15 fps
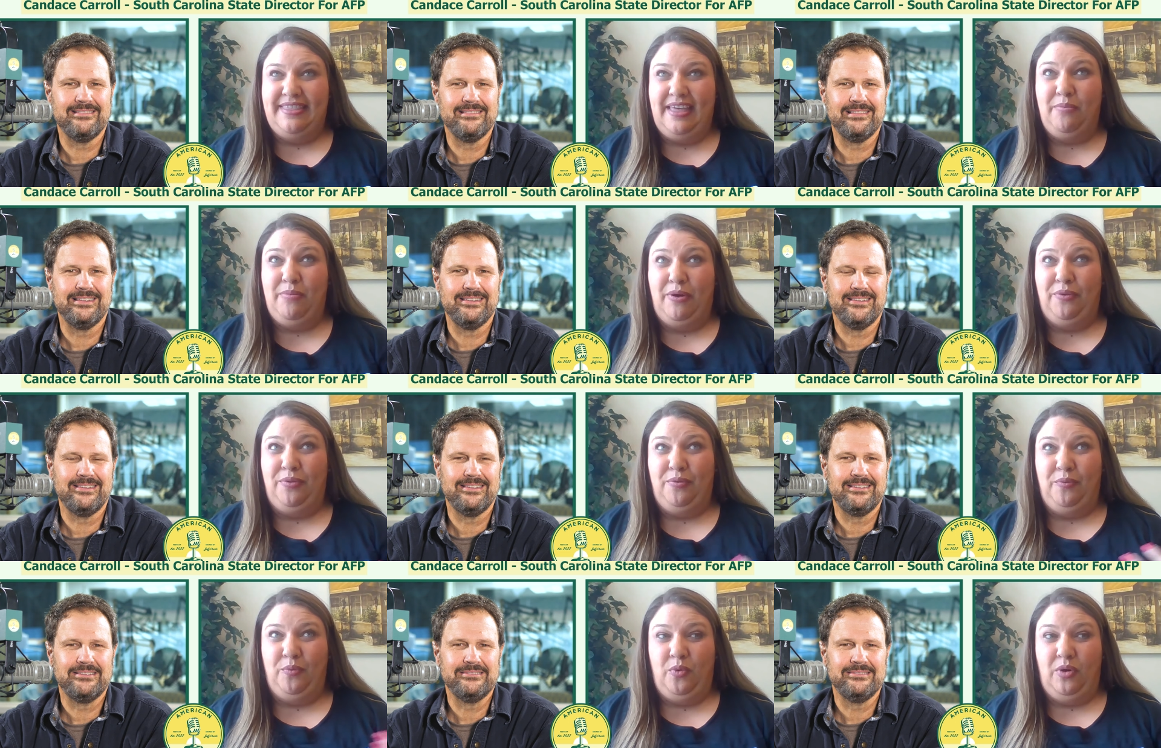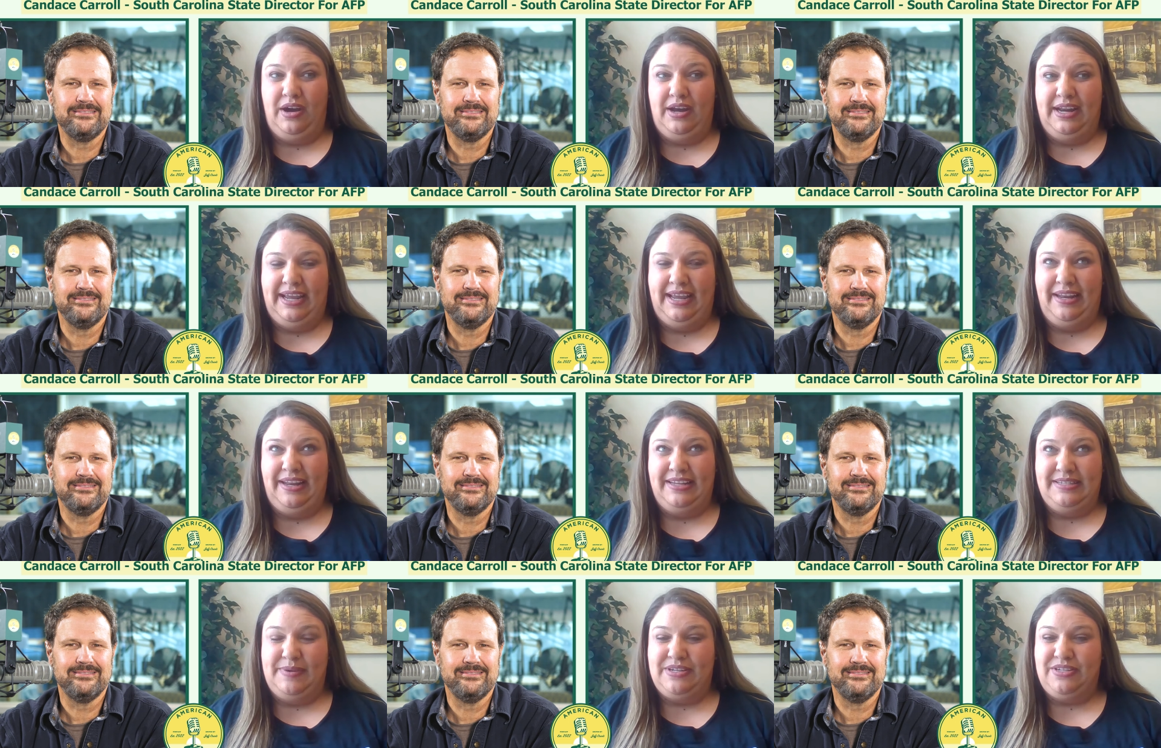Speaker 1: they both wanted,
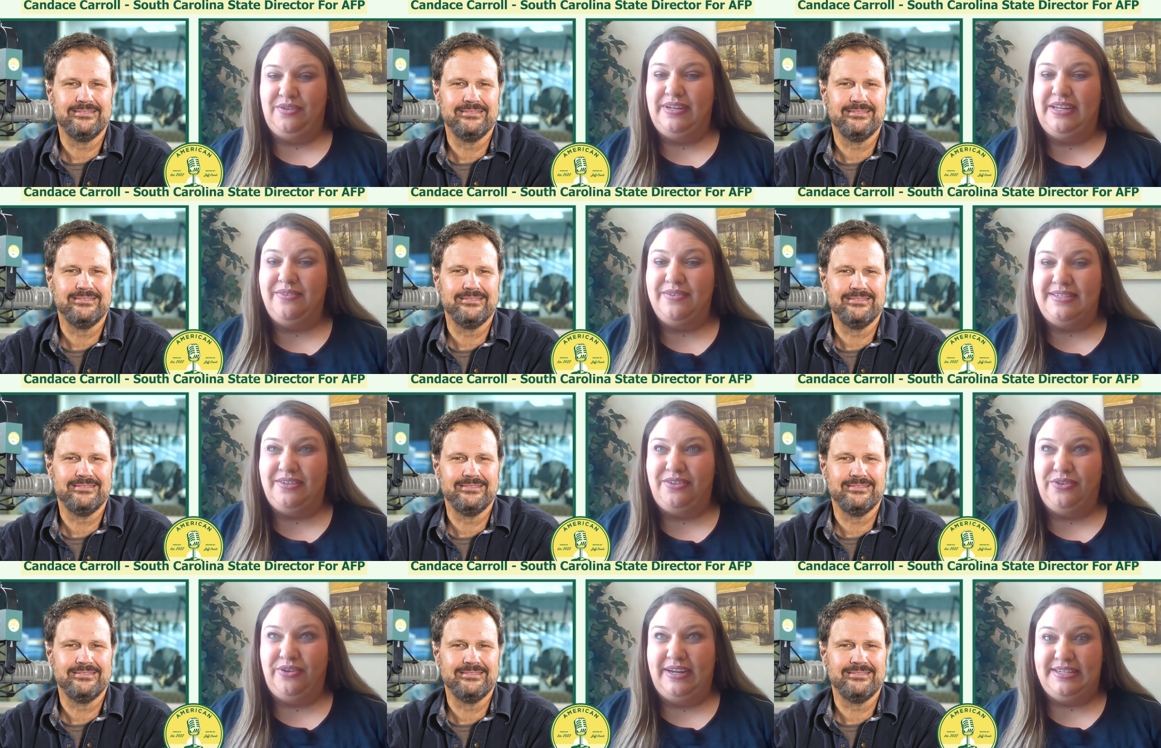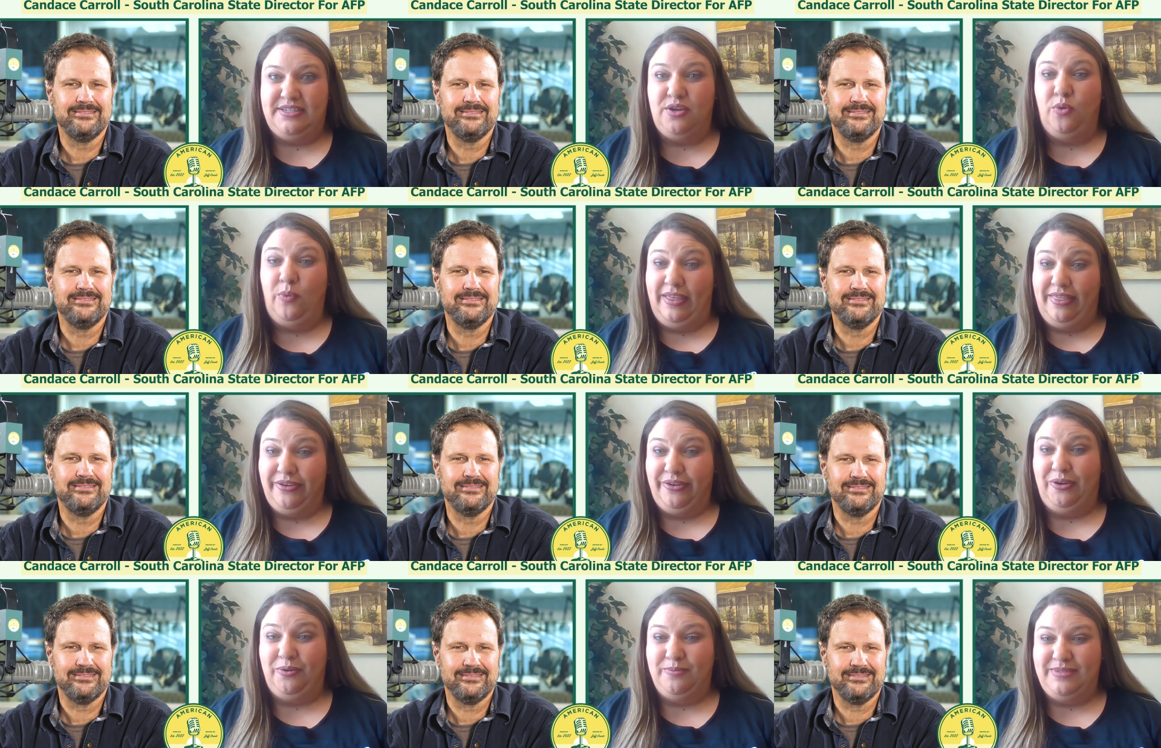especially when he was still in the race, to win
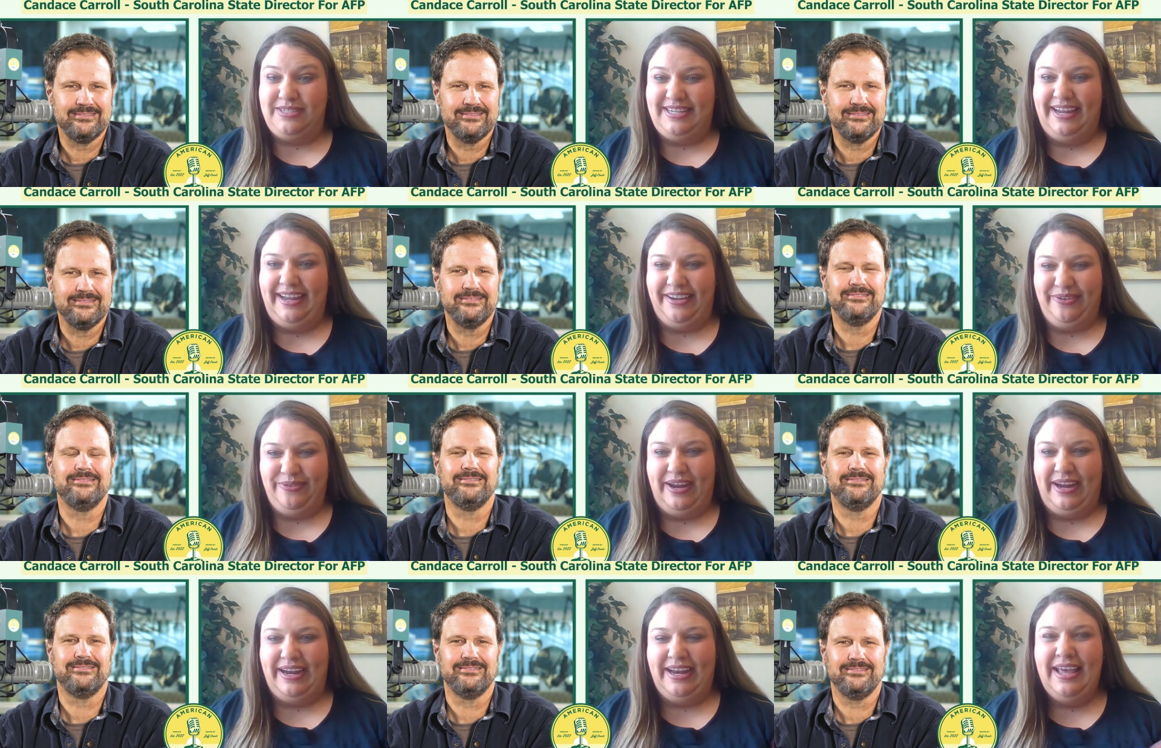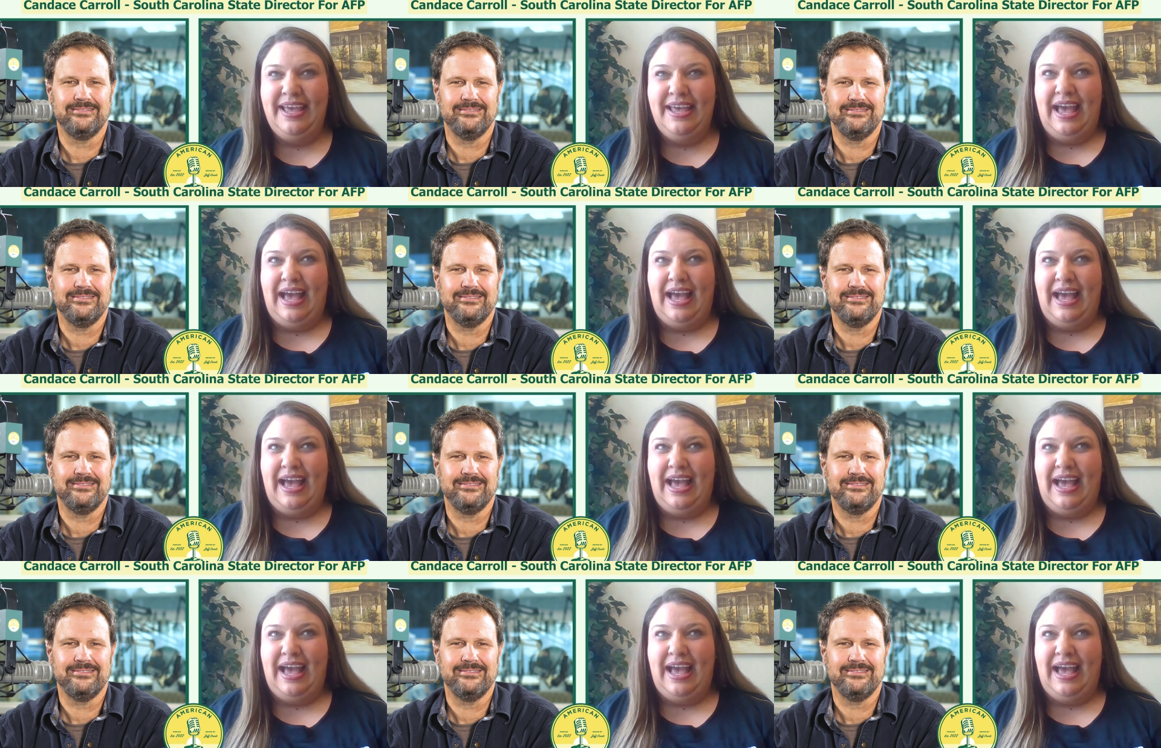their home state, right?